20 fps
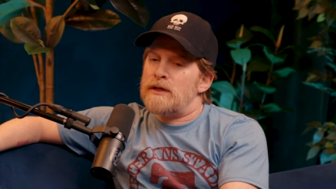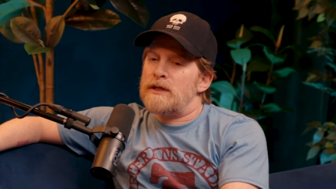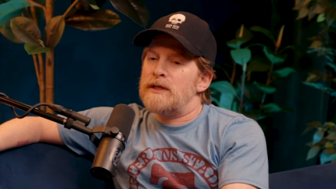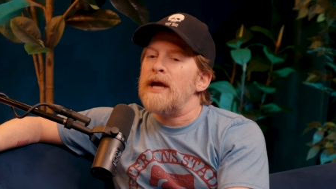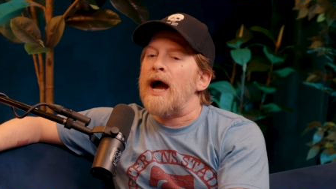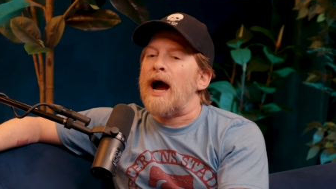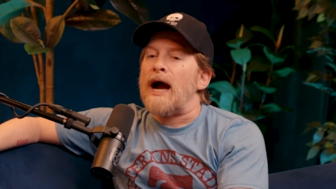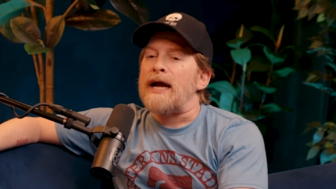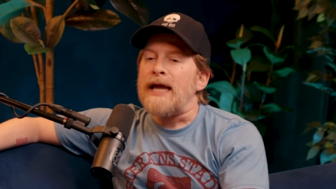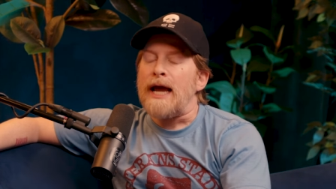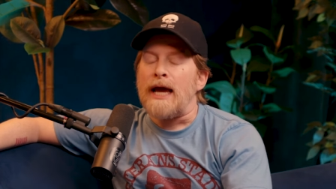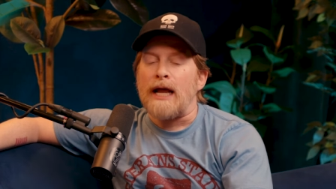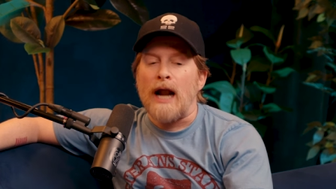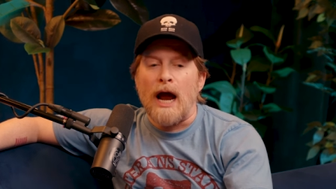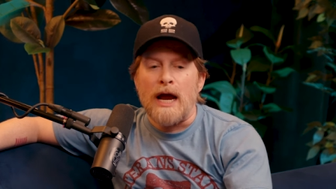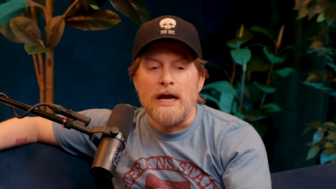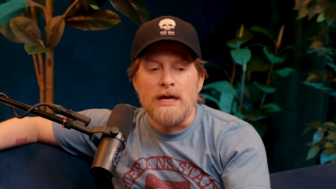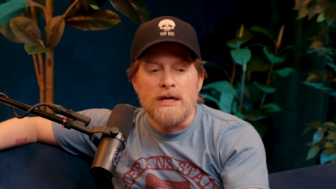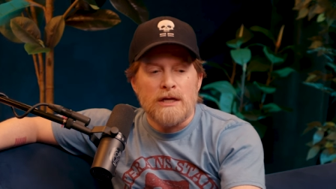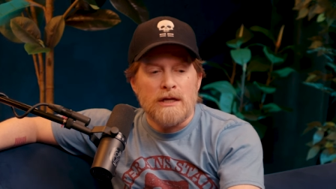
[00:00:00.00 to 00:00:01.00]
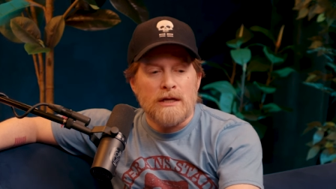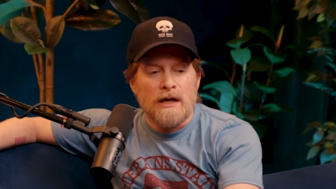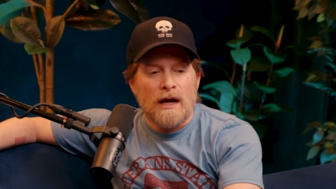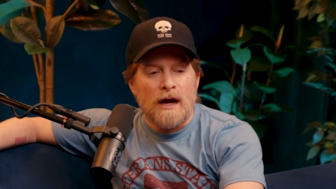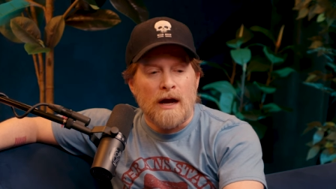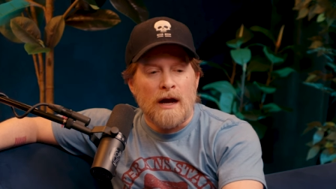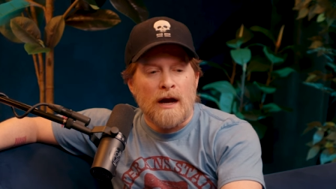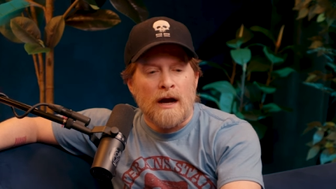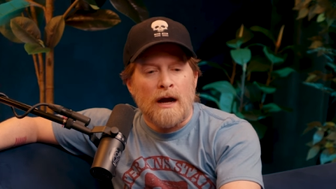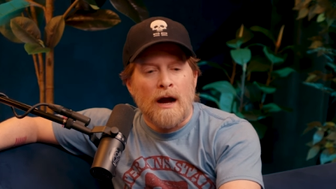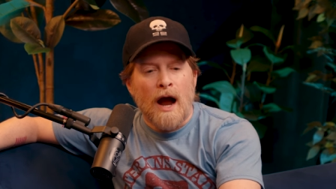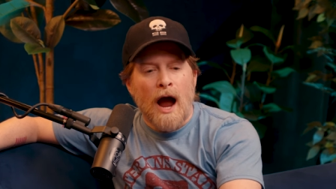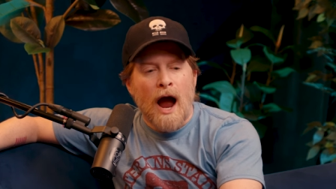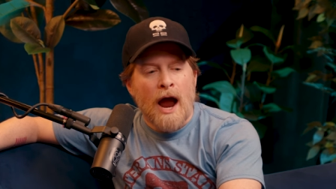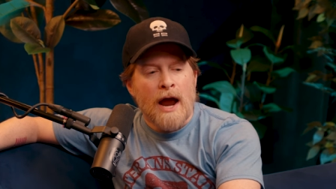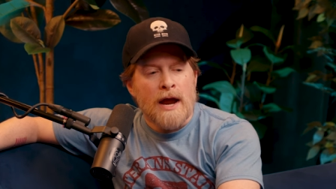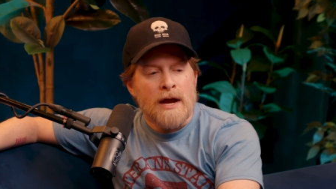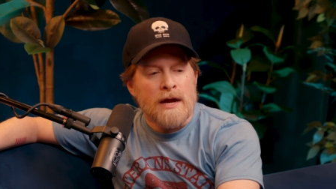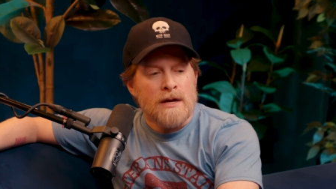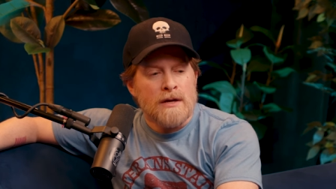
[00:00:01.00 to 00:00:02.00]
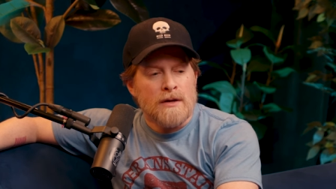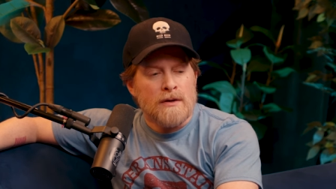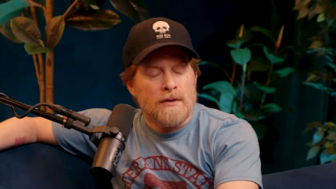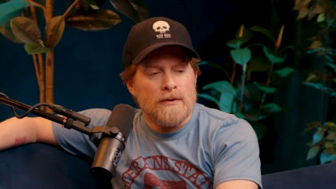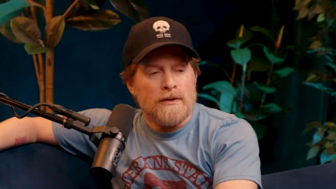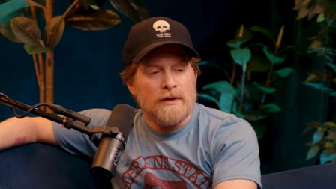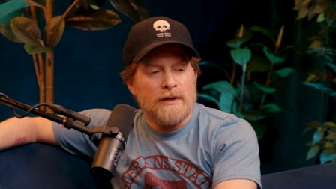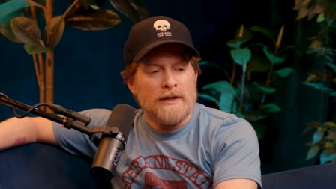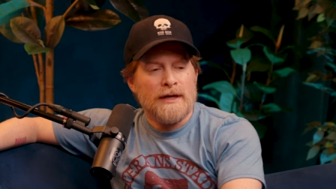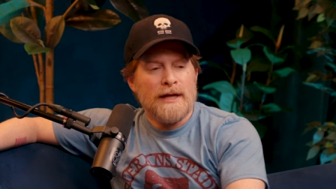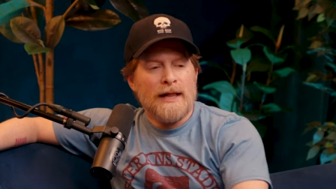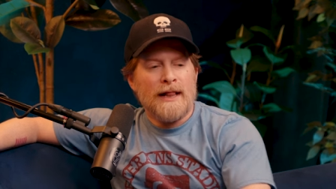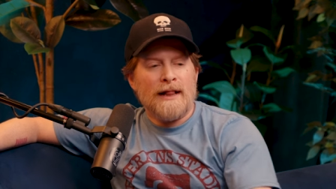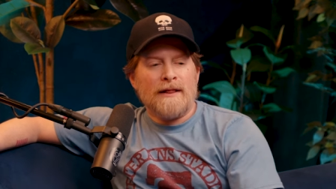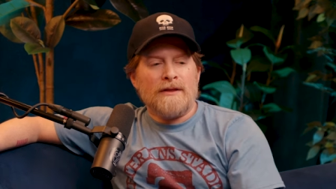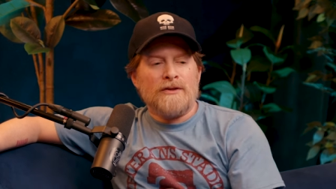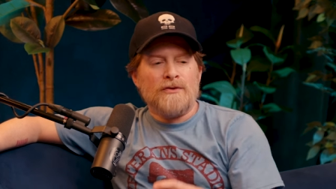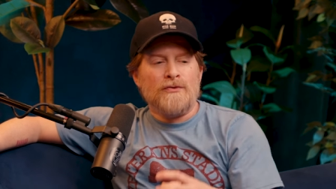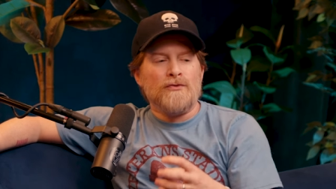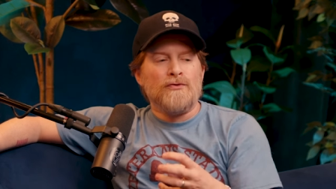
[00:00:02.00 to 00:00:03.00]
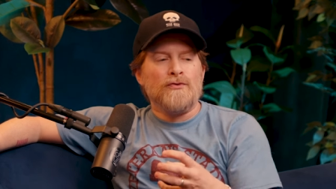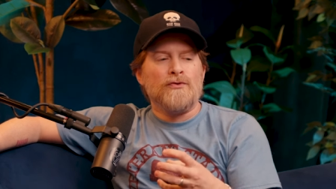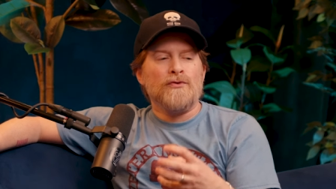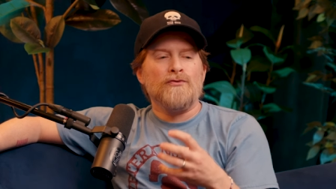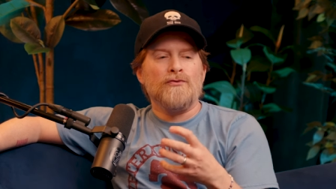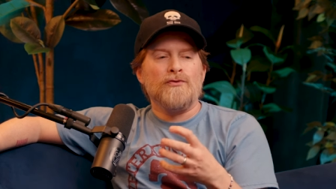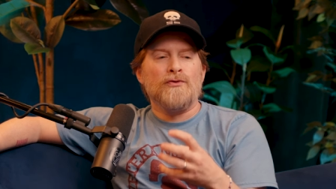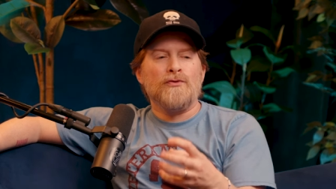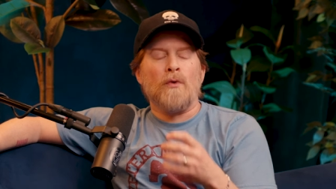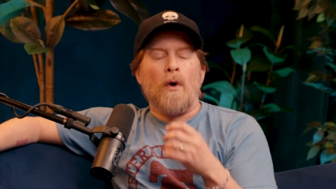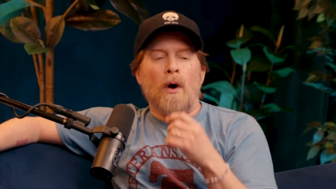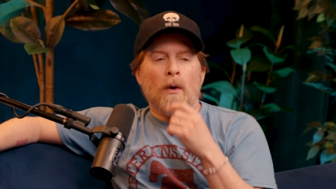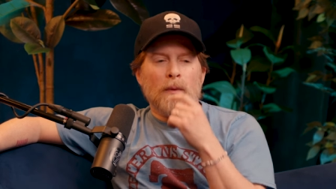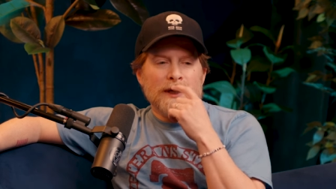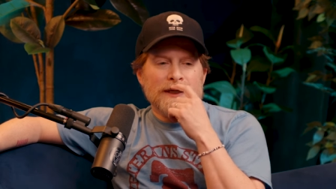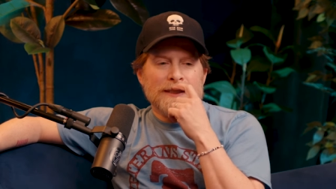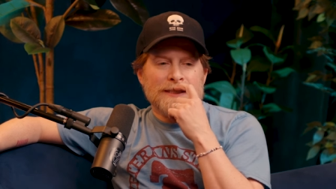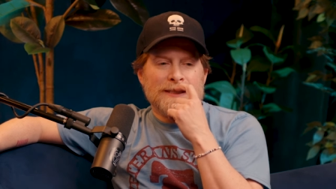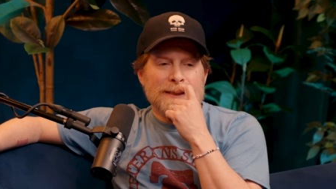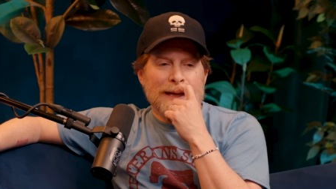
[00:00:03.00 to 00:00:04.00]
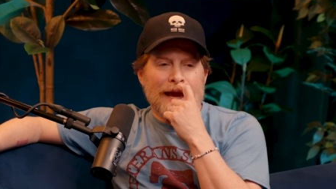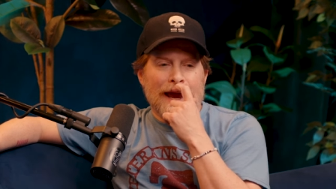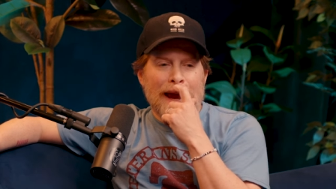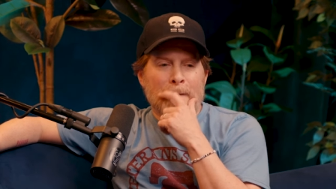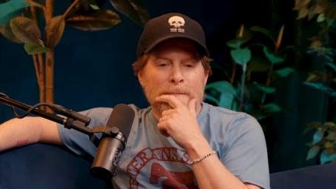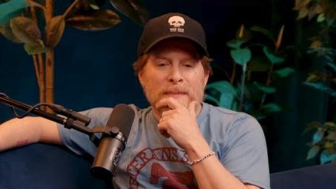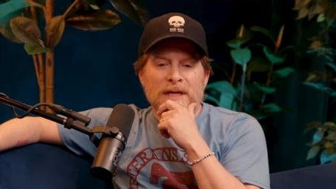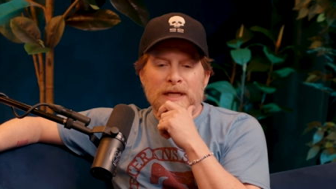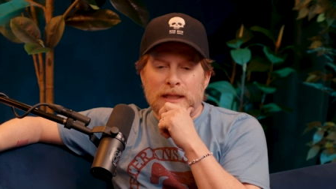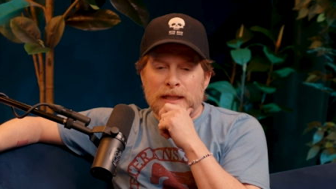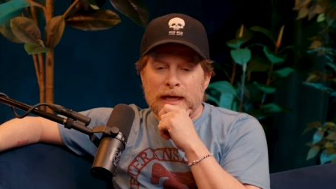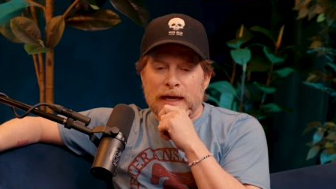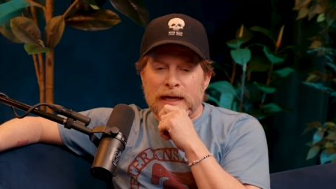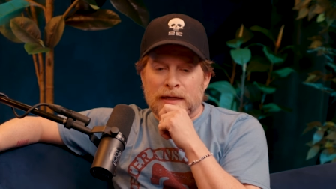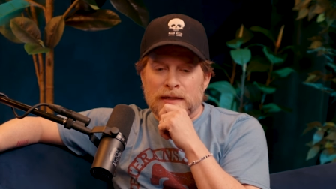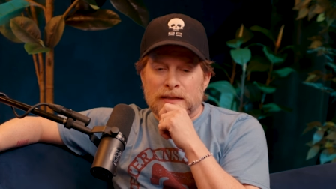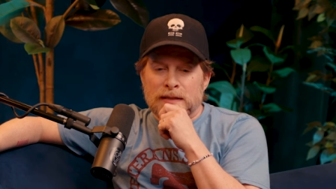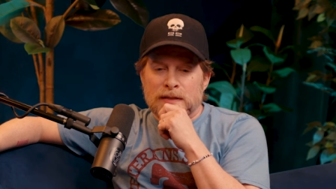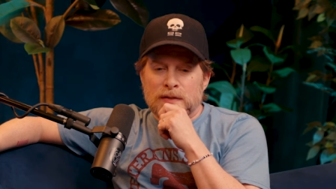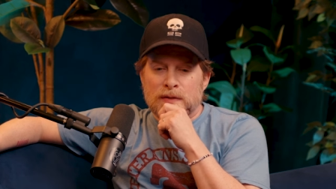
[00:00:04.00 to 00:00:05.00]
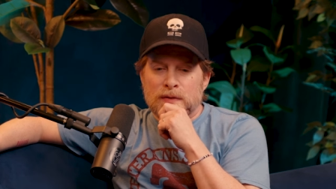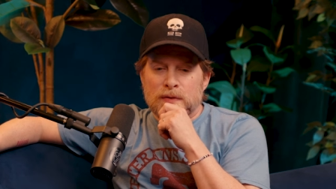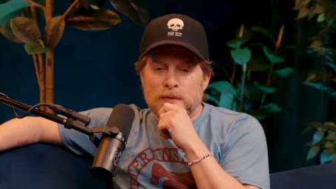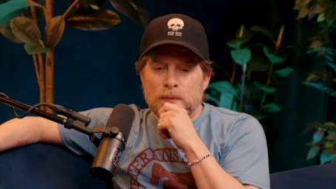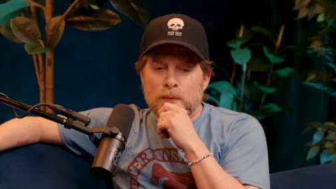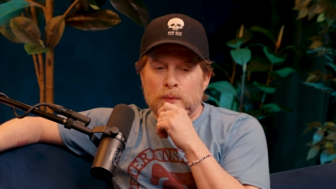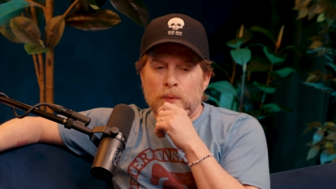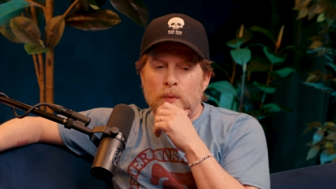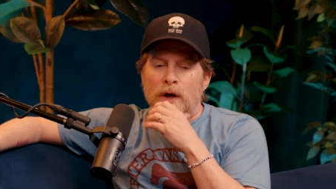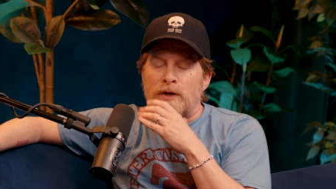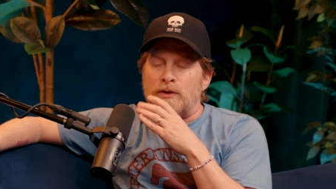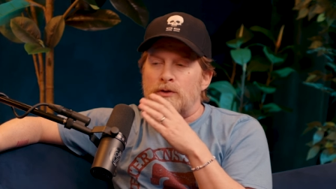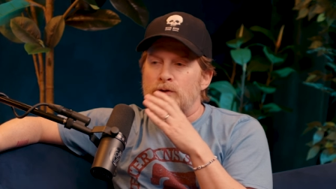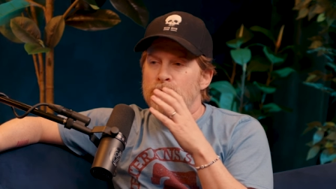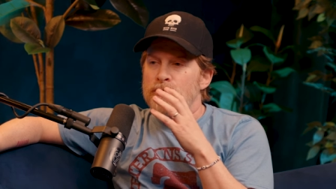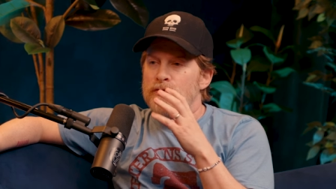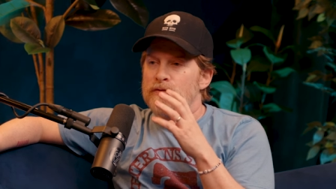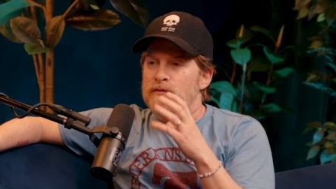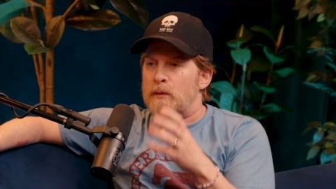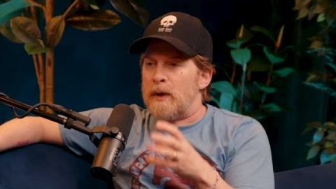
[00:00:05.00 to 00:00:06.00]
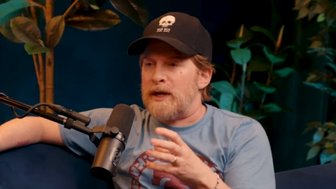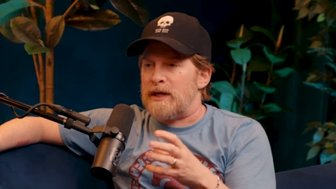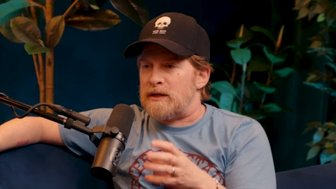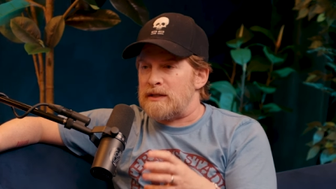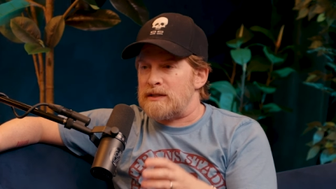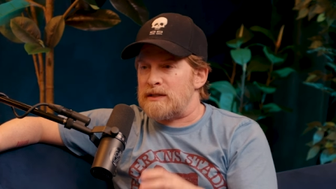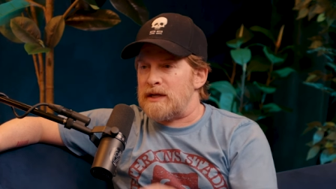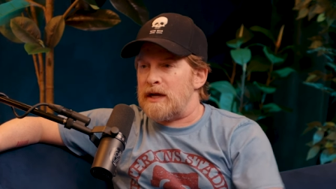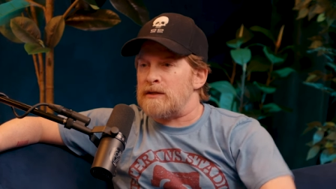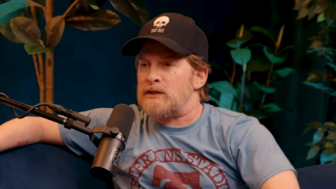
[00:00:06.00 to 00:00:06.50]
you, yeah, I can. I, uh, I, you, you, you always emulate what you've witnessed.